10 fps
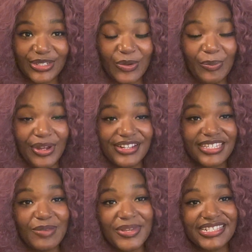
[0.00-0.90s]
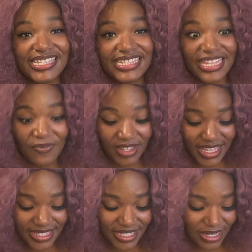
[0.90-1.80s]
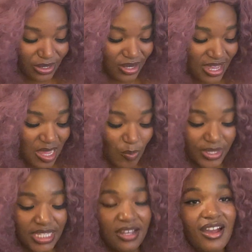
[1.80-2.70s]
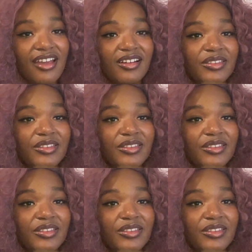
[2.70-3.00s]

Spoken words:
So birds could be significant to you, but the card